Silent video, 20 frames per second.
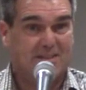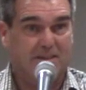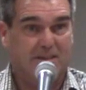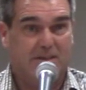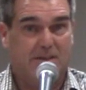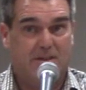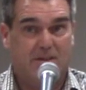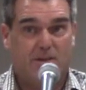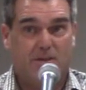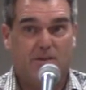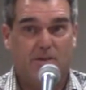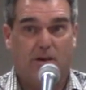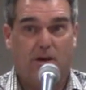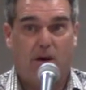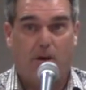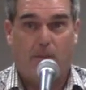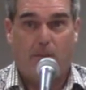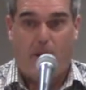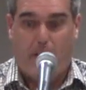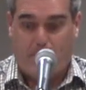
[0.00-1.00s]
the
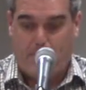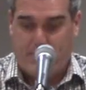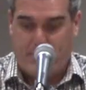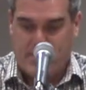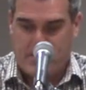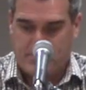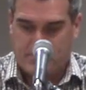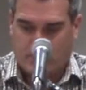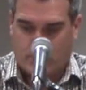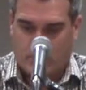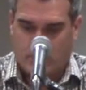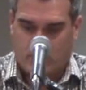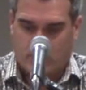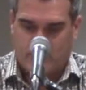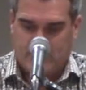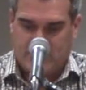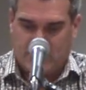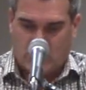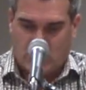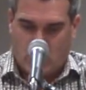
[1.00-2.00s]
people who are
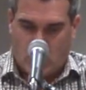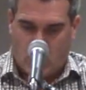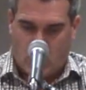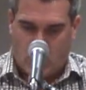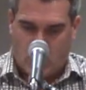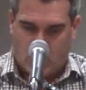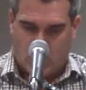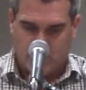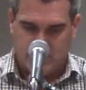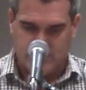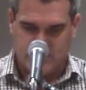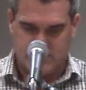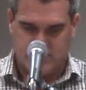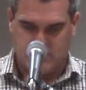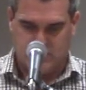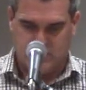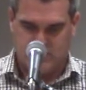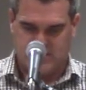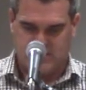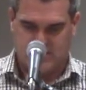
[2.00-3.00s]
being called
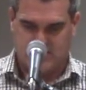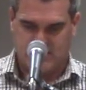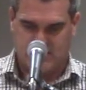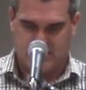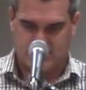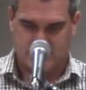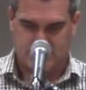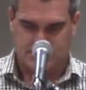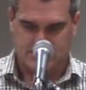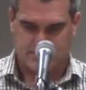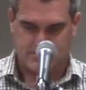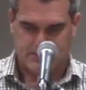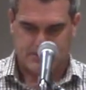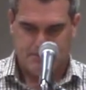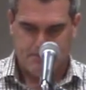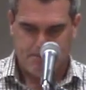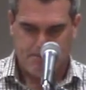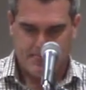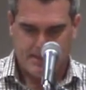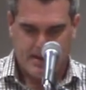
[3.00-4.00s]
into
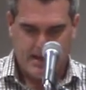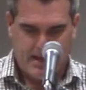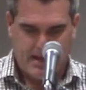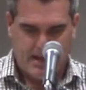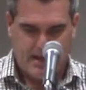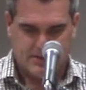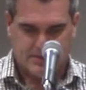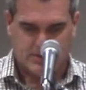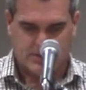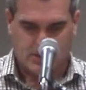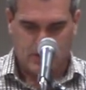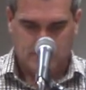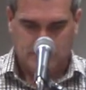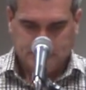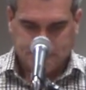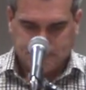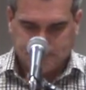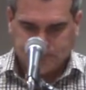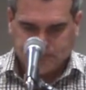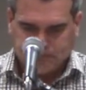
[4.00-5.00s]
existence. And
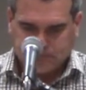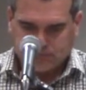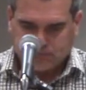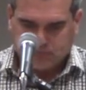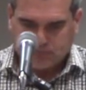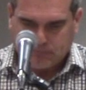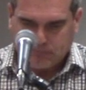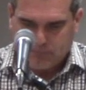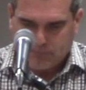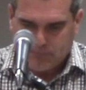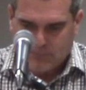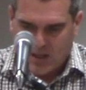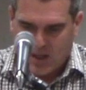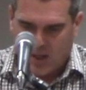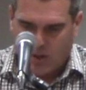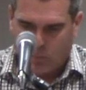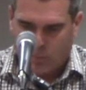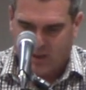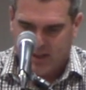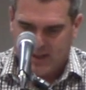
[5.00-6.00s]
so
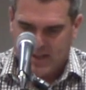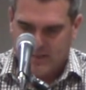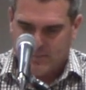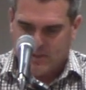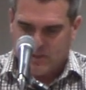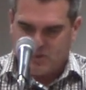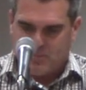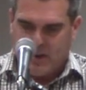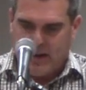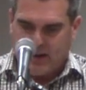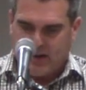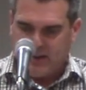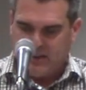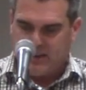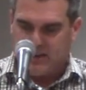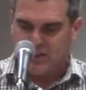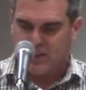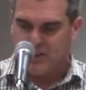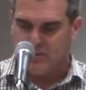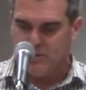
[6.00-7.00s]
we're image
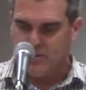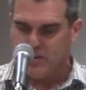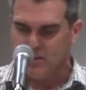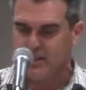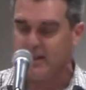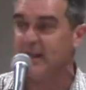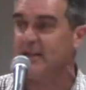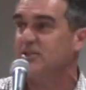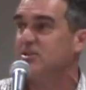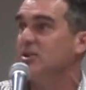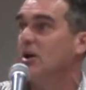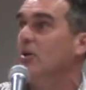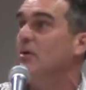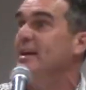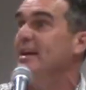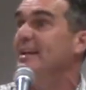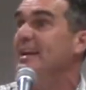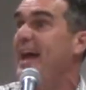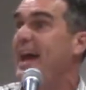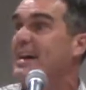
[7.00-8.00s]
bearing in community. And so
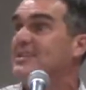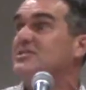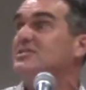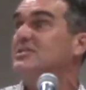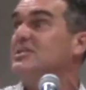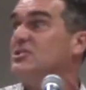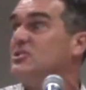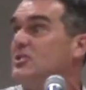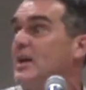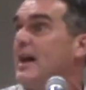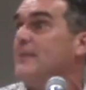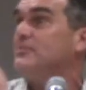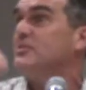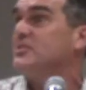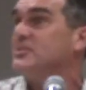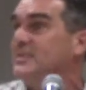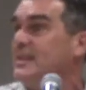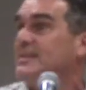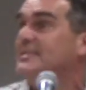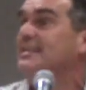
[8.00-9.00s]
in Exodus chapter
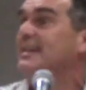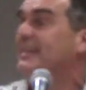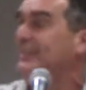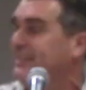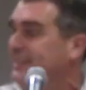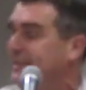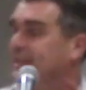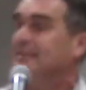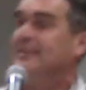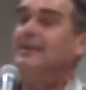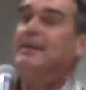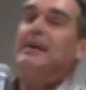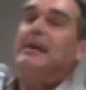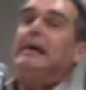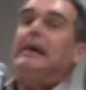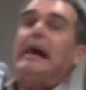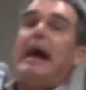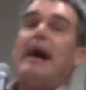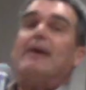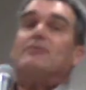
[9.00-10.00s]
6, again,
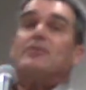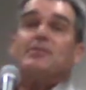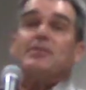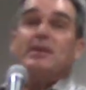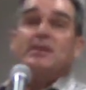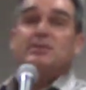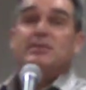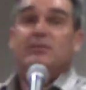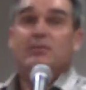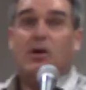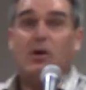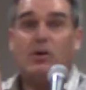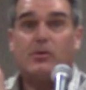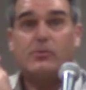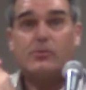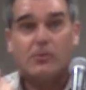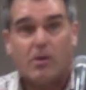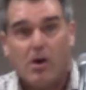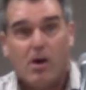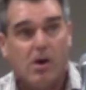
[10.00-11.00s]
after things have gone
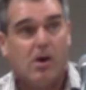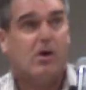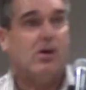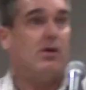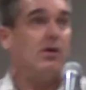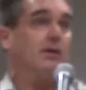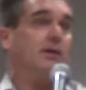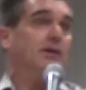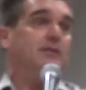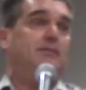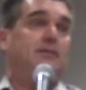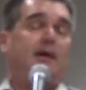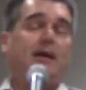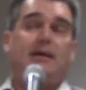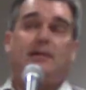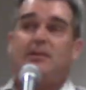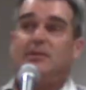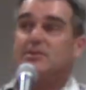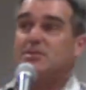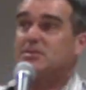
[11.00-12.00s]
wrong
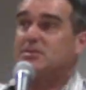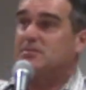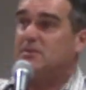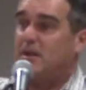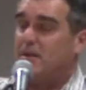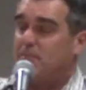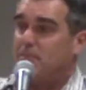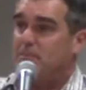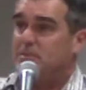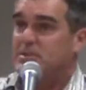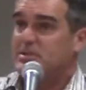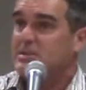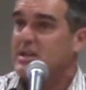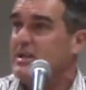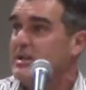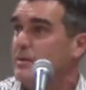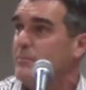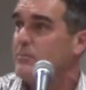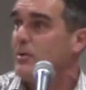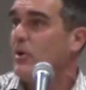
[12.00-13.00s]
and there's
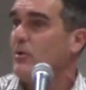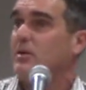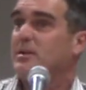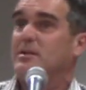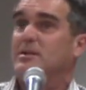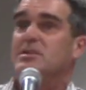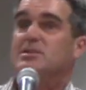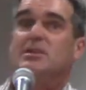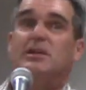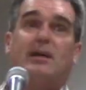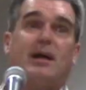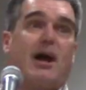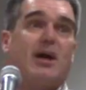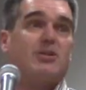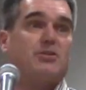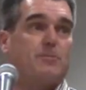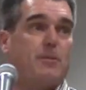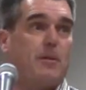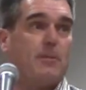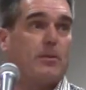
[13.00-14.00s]
sin and brokenness and
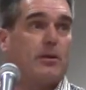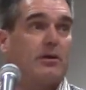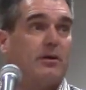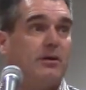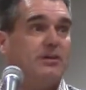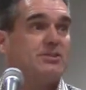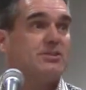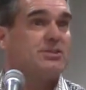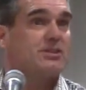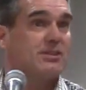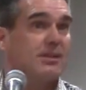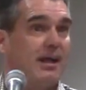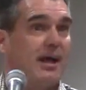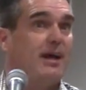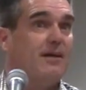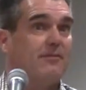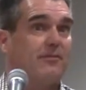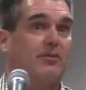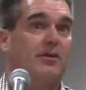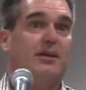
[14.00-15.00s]
God's people are in
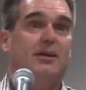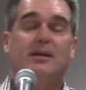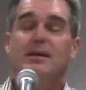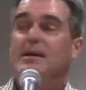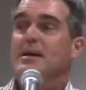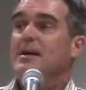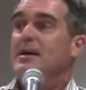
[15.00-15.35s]
slavery,